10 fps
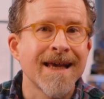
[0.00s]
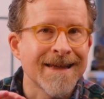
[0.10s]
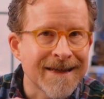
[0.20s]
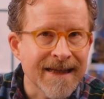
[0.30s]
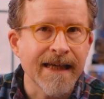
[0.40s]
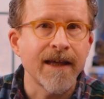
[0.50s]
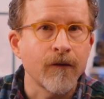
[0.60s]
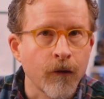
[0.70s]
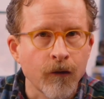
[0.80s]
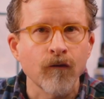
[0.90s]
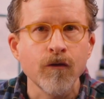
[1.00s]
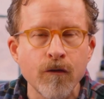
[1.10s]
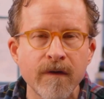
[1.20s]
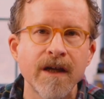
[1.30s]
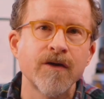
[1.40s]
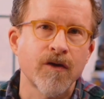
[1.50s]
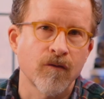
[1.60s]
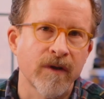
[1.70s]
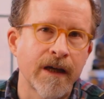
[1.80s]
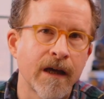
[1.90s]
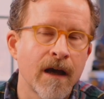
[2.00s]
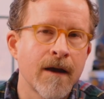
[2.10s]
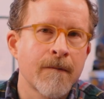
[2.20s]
seeing through these three